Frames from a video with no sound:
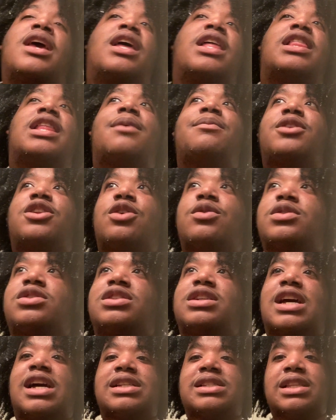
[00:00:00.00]
let me know what you
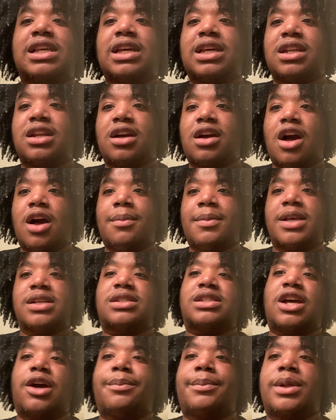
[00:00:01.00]
guys think in the comments
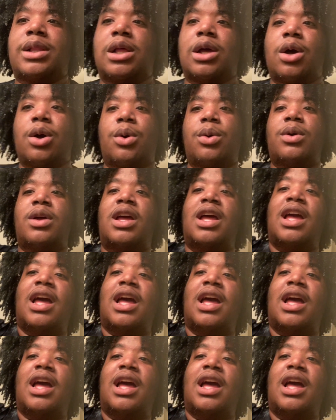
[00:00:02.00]
down below.